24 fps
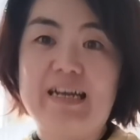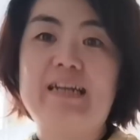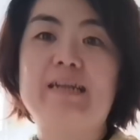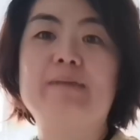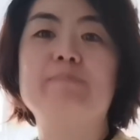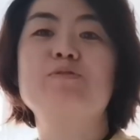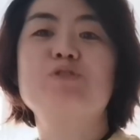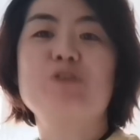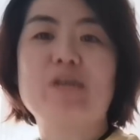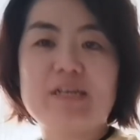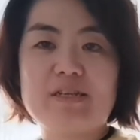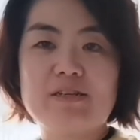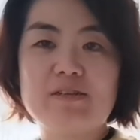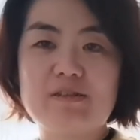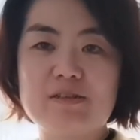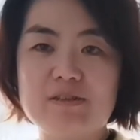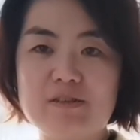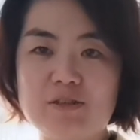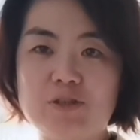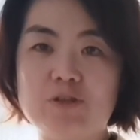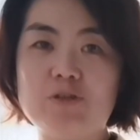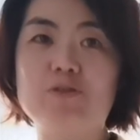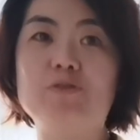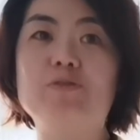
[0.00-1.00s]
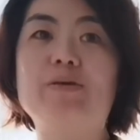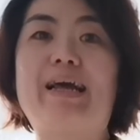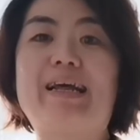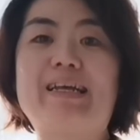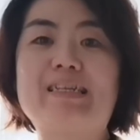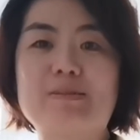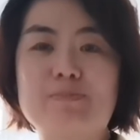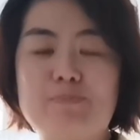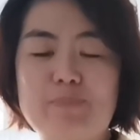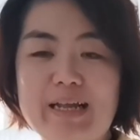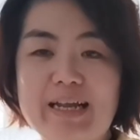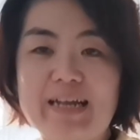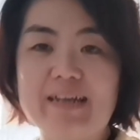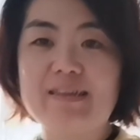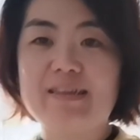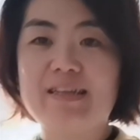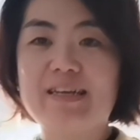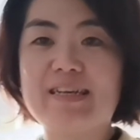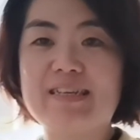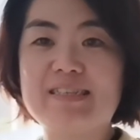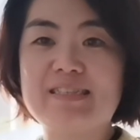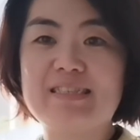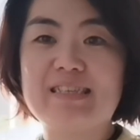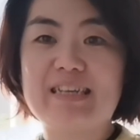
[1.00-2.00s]
and I'm trying to explain
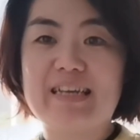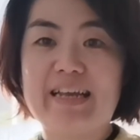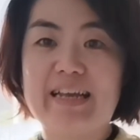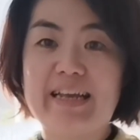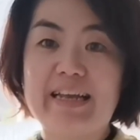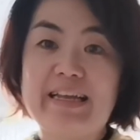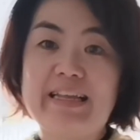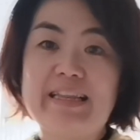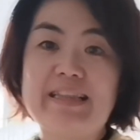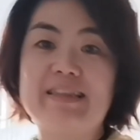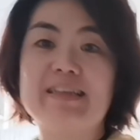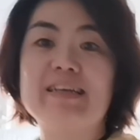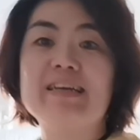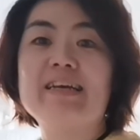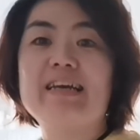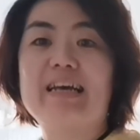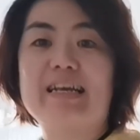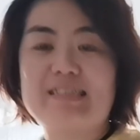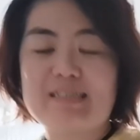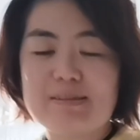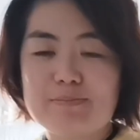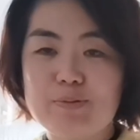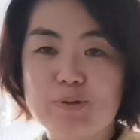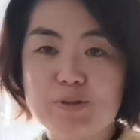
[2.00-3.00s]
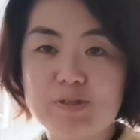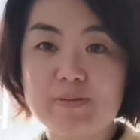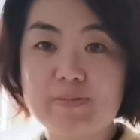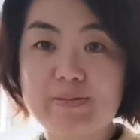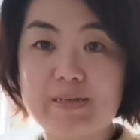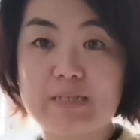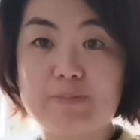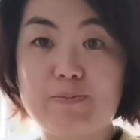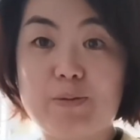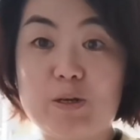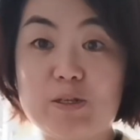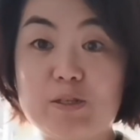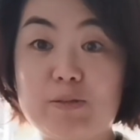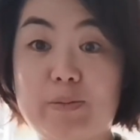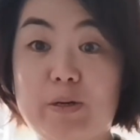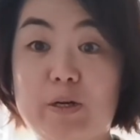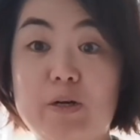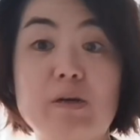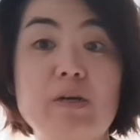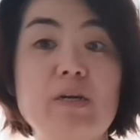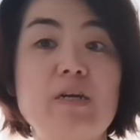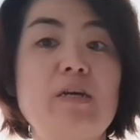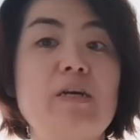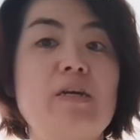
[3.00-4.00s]
this in as simple terms as
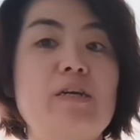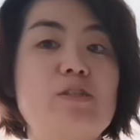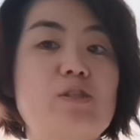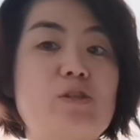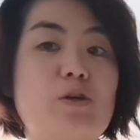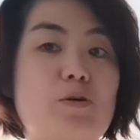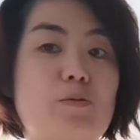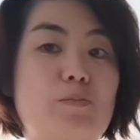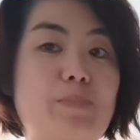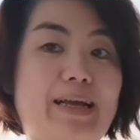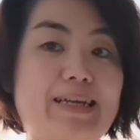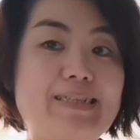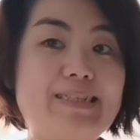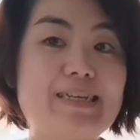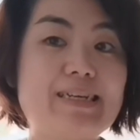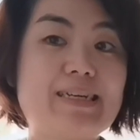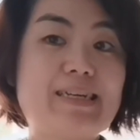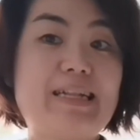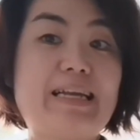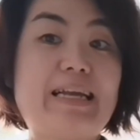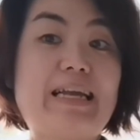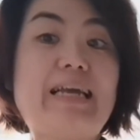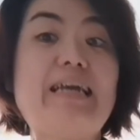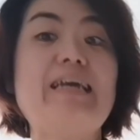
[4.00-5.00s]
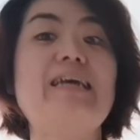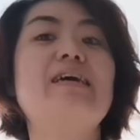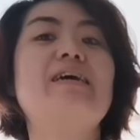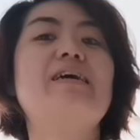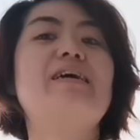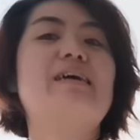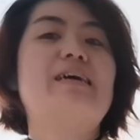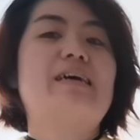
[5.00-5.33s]
possible. So basically,